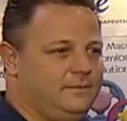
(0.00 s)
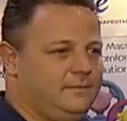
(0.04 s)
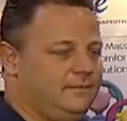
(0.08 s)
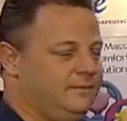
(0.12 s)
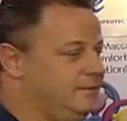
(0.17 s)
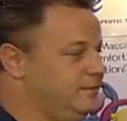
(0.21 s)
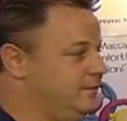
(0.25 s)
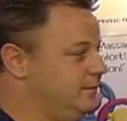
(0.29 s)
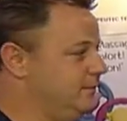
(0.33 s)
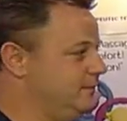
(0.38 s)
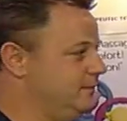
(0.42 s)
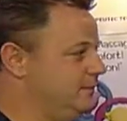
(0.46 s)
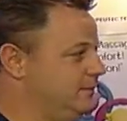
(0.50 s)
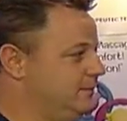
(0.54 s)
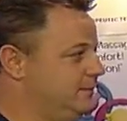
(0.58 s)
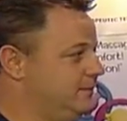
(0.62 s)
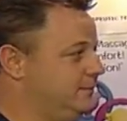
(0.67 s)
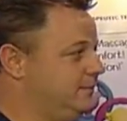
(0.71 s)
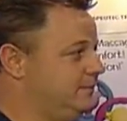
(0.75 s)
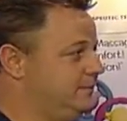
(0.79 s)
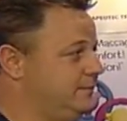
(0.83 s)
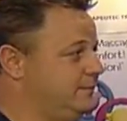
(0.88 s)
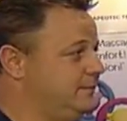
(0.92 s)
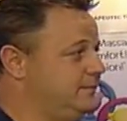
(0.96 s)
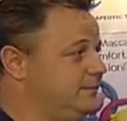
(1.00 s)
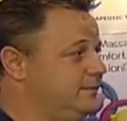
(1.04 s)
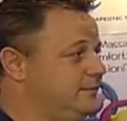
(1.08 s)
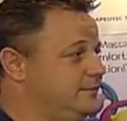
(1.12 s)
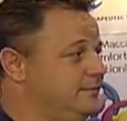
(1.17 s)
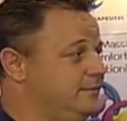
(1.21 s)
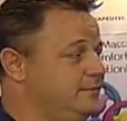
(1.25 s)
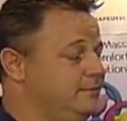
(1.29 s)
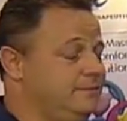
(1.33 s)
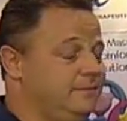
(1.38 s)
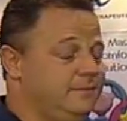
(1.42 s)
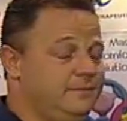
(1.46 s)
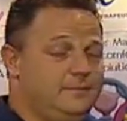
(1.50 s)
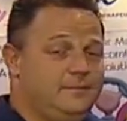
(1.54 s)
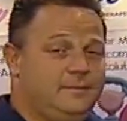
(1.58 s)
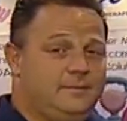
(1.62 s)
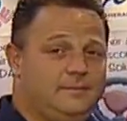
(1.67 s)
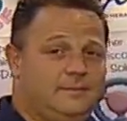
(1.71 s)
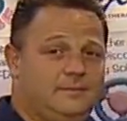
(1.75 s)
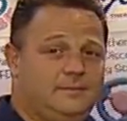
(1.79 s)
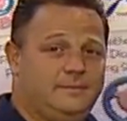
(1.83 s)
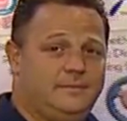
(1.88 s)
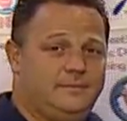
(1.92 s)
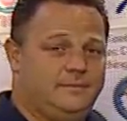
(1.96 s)

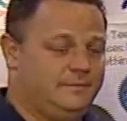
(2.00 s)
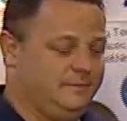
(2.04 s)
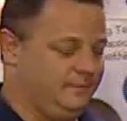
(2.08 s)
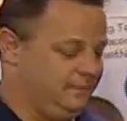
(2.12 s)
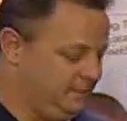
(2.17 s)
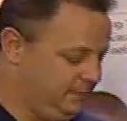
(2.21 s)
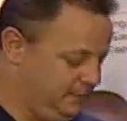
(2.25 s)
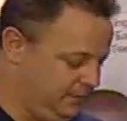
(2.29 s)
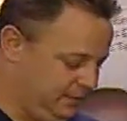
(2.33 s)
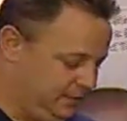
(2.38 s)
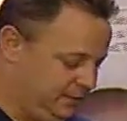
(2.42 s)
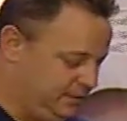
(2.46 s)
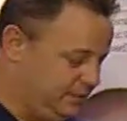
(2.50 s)
(silent)